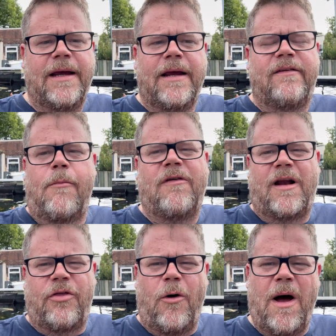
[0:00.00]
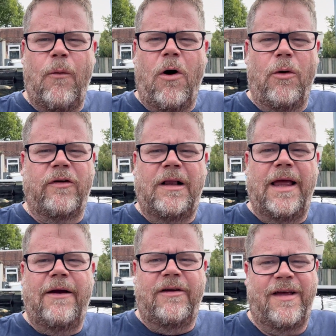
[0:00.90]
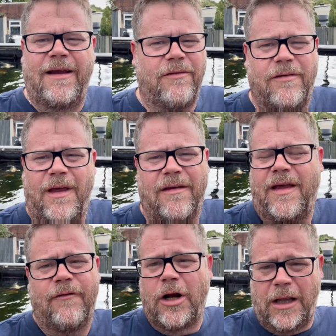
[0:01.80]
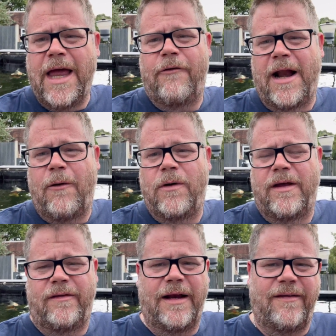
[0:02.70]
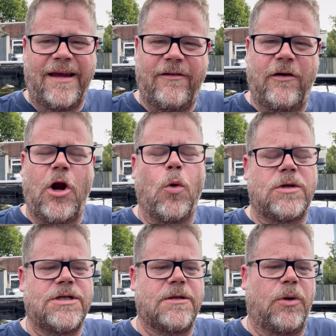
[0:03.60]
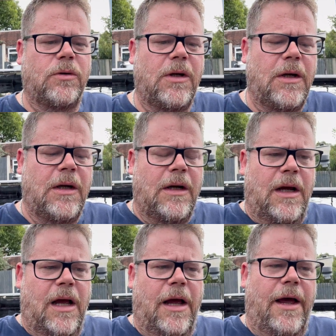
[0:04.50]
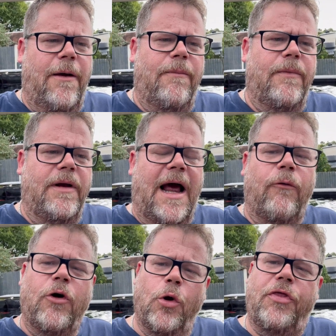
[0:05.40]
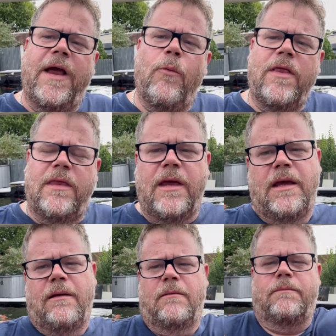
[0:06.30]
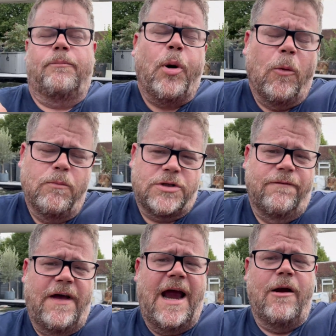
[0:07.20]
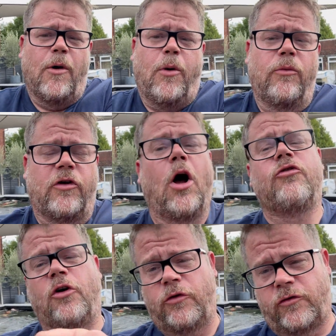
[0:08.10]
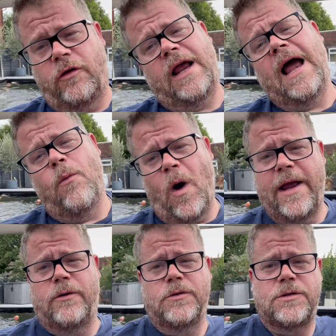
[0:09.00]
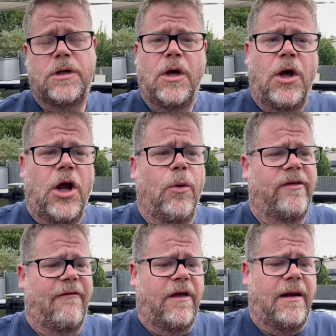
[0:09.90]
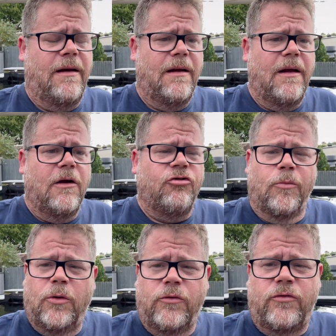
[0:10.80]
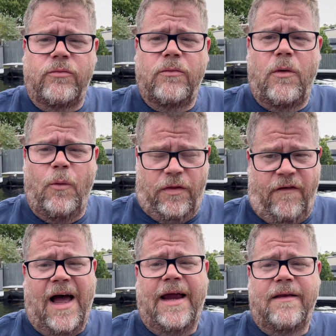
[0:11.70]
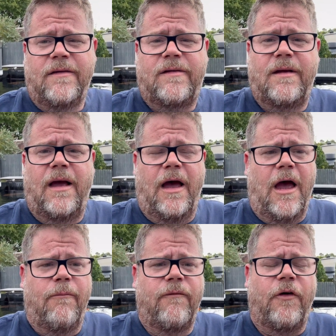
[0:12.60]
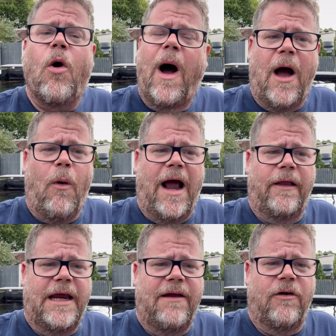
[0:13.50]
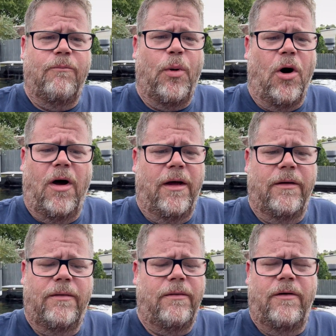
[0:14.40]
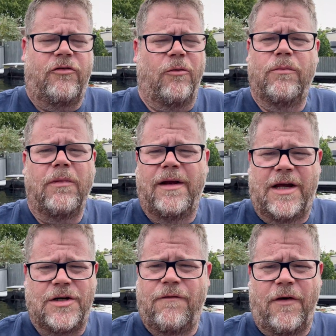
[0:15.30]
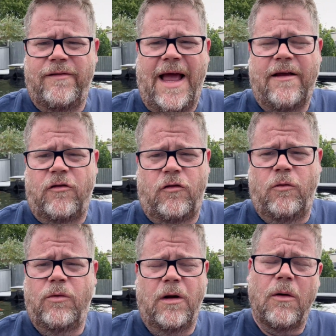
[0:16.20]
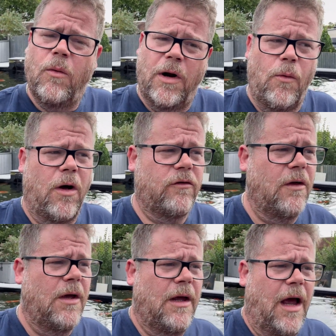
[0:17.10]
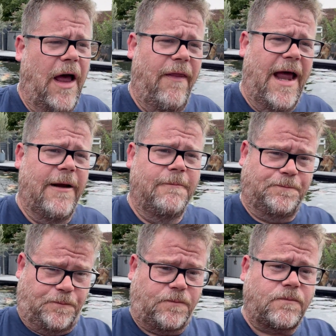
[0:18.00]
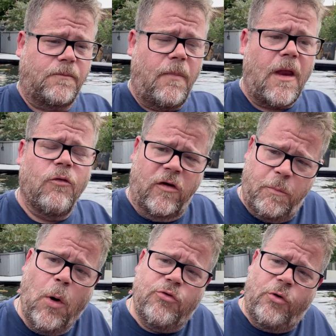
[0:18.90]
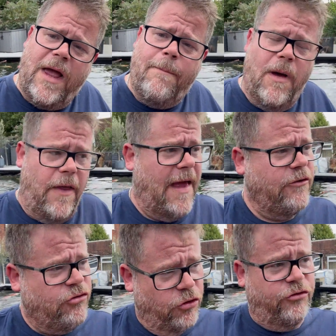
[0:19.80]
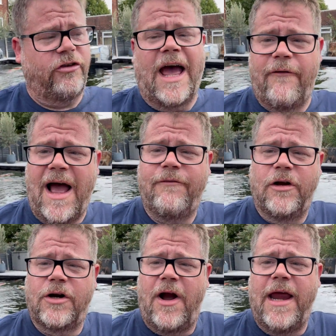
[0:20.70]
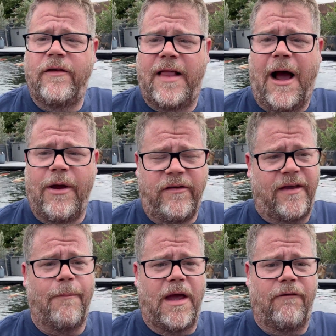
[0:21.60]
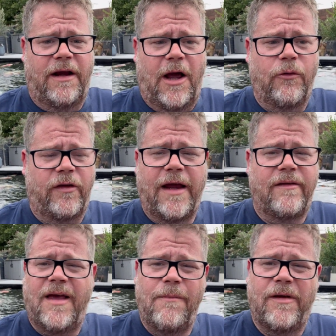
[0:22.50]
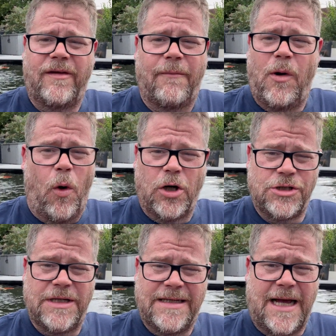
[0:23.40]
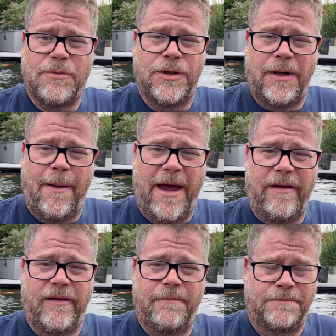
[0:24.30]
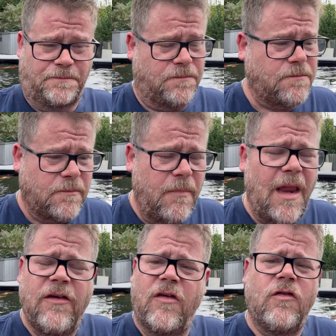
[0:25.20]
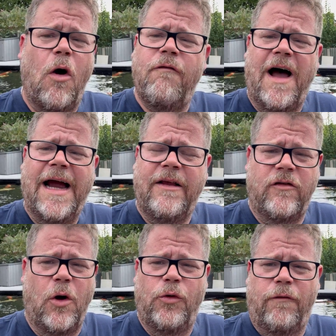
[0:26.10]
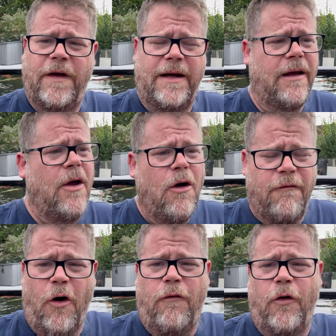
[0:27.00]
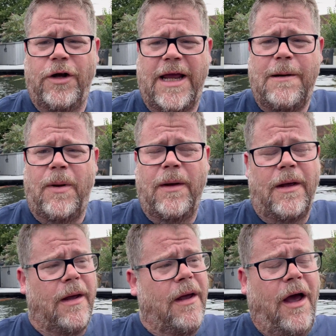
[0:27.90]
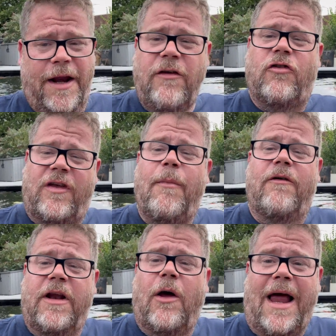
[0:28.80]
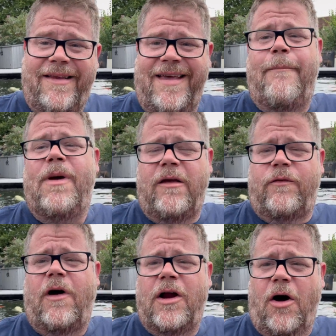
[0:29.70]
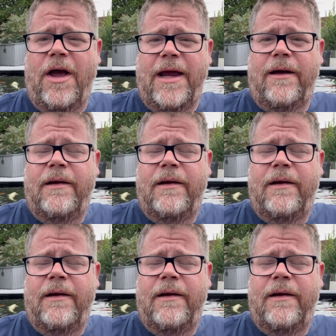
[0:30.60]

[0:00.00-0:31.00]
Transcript: Tim, he said, I thought my water was clear. He said, it's even clearer now. He said, it's even noticeable. Now, the good thing with the pumps and variable pumps, and also there's another guy in Wales who was having troubles with fines for quite a while, and he even bought some addition for his Nexus or something, I don't know what it was. And then, so I spoke to him, and then just as I arrived at Craig's now, he sent me a video saying, Tim, he said, my water is absolutely amazing. He says, no fines, no nothing, 4 foot deep. And he's just sent me the video like 10 minutes before I got here.